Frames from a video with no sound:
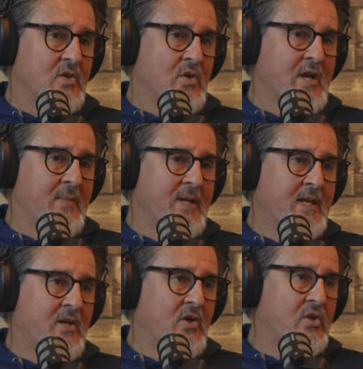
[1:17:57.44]
So
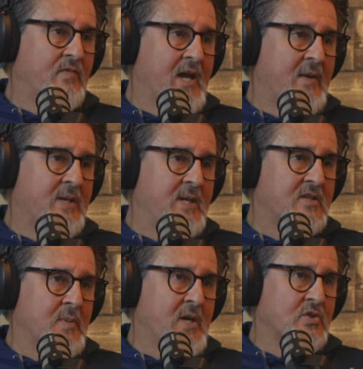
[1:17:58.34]
coming here, you've got to be
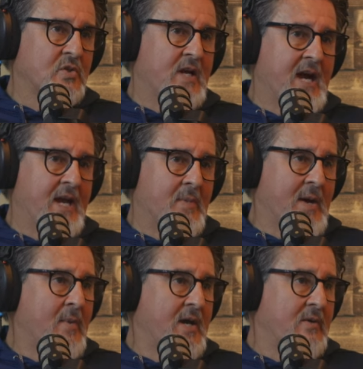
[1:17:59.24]
a special guy in
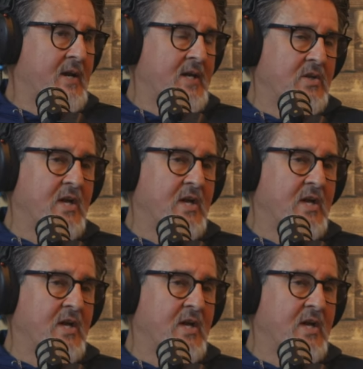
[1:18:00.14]
my mind, right?